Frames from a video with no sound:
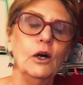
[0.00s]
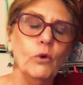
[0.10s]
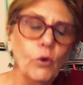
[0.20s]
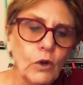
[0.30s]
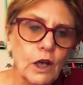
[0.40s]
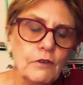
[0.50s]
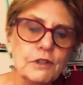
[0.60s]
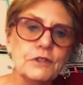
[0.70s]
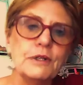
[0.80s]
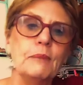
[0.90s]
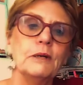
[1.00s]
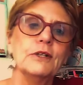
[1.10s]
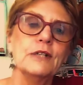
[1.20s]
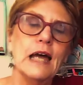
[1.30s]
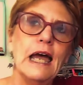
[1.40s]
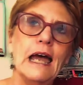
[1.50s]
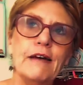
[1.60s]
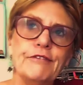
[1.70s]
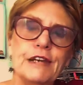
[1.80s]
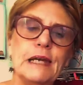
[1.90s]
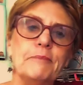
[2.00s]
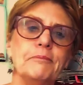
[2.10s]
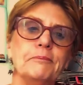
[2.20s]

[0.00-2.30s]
all over the summer to have him